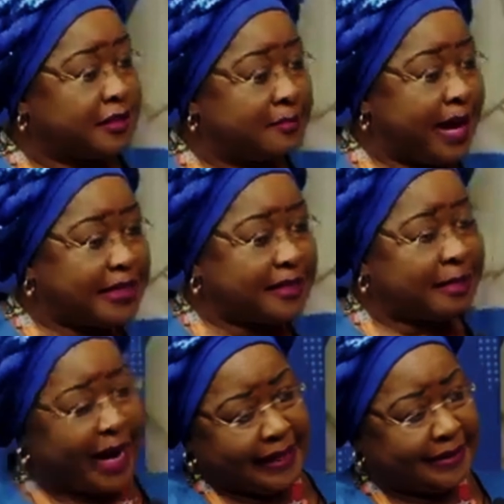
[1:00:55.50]
To my
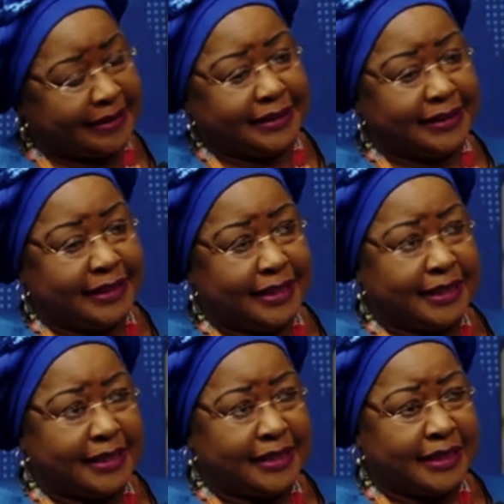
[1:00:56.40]
surprise,
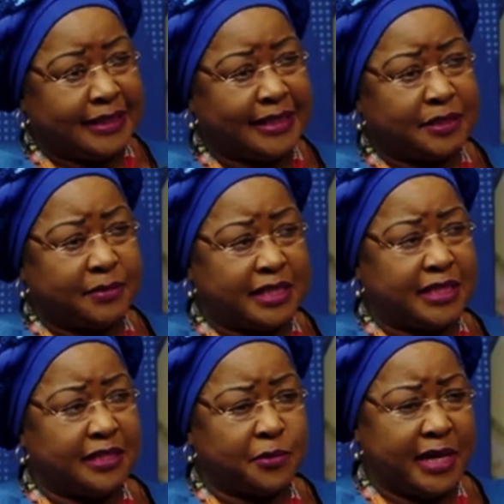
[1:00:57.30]
this
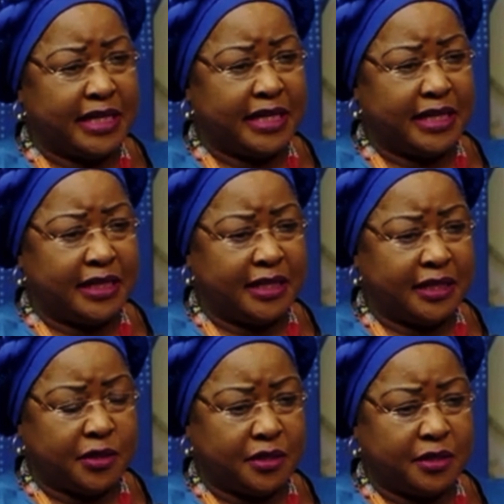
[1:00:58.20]
was in
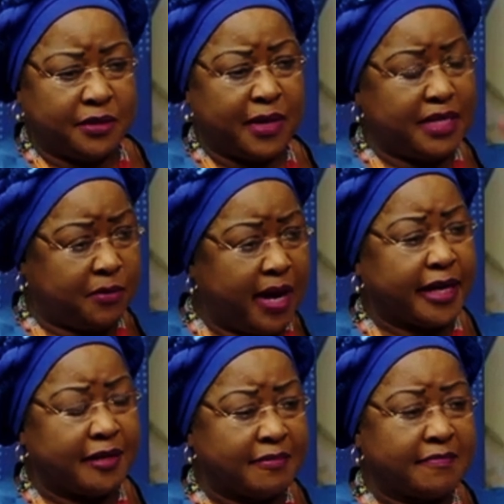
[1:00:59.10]

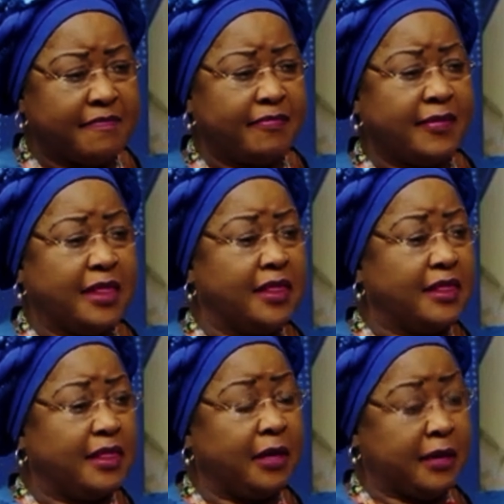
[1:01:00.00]
2021.
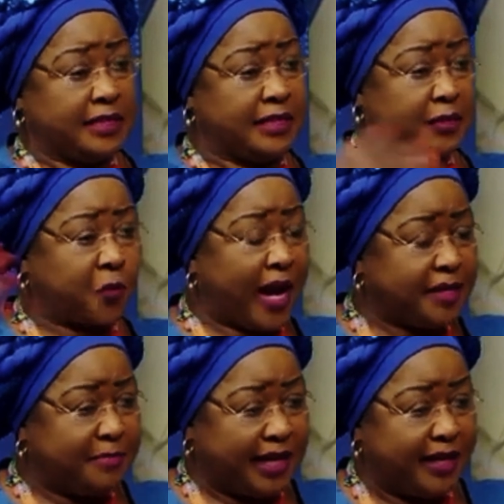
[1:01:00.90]
There was this
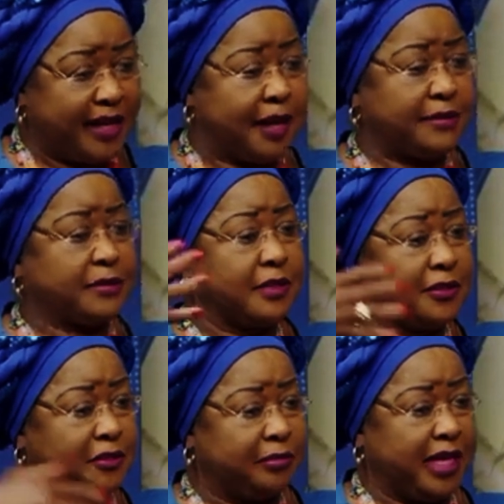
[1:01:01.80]
white man I was
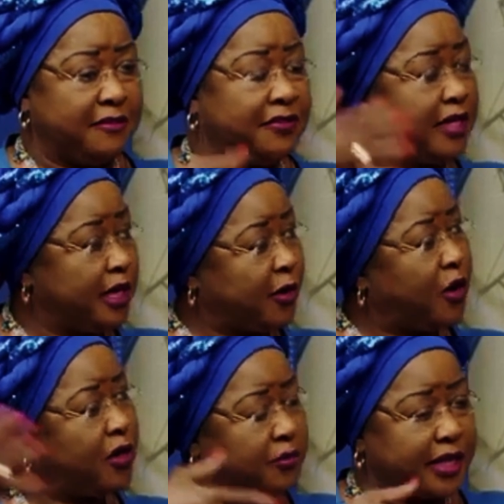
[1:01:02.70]
going to be having a
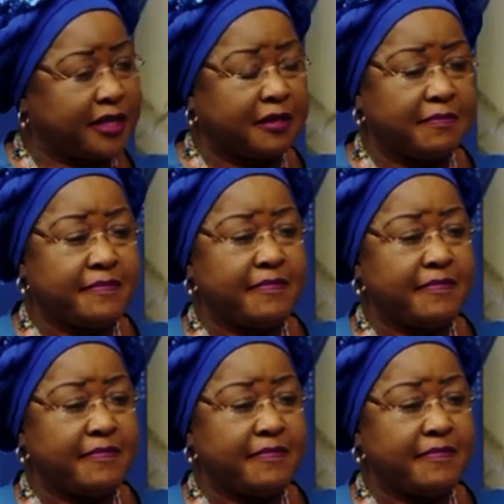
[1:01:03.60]
call with.